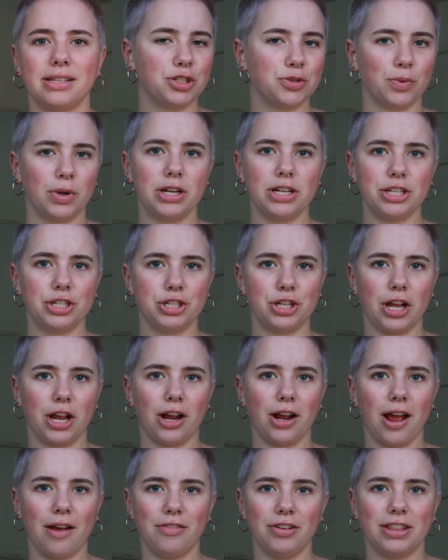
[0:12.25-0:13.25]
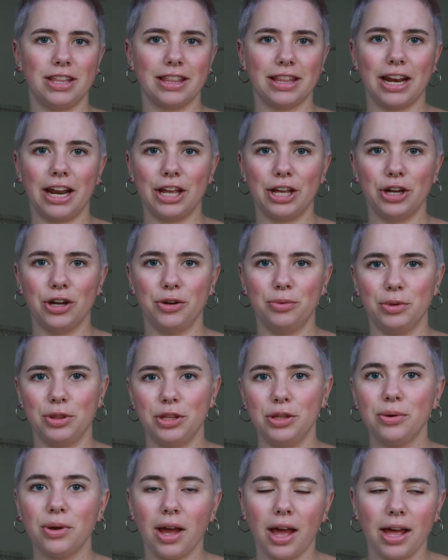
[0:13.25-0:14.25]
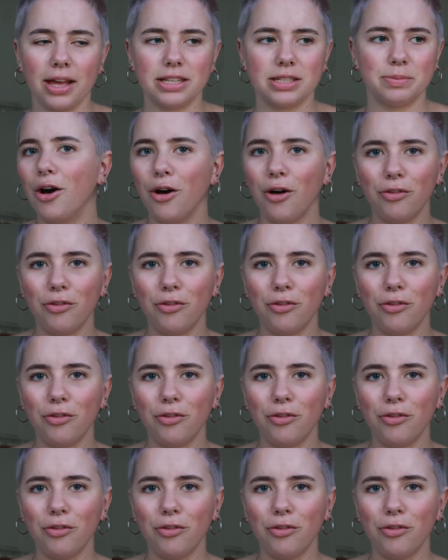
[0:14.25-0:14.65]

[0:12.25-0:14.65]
Just wanted to share everything that I could with you guys.